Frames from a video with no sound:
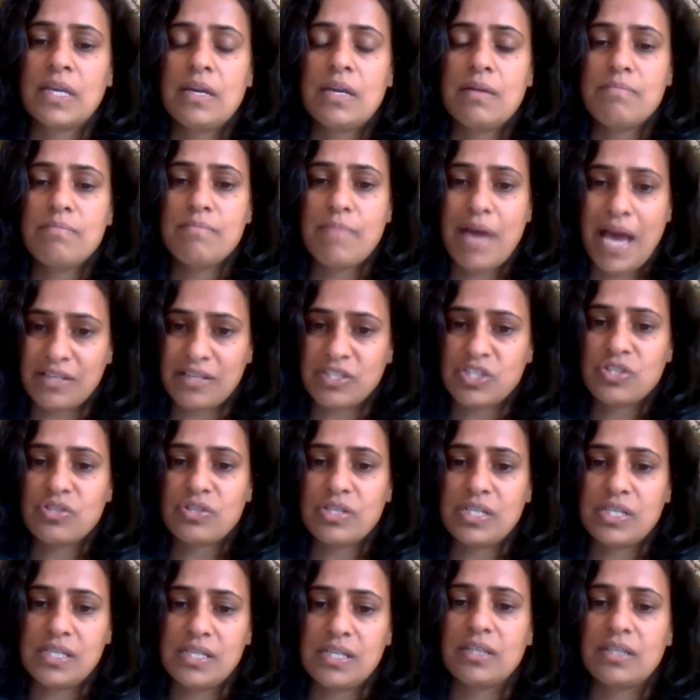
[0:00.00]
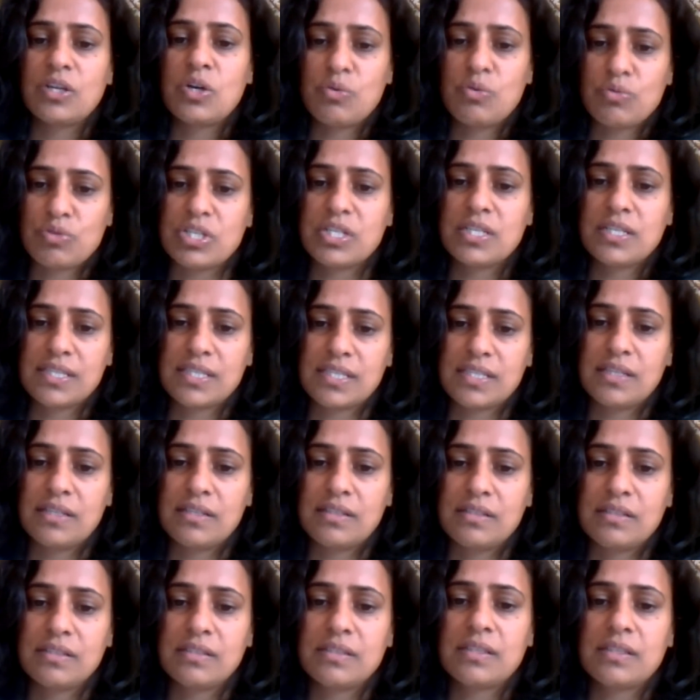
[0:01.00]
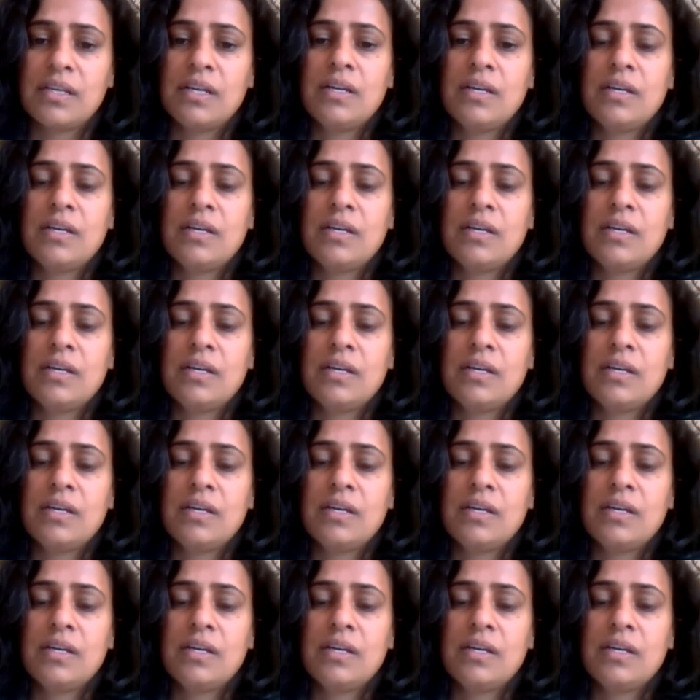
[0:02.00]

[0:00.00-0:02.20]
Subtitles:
mastery and coaching skills.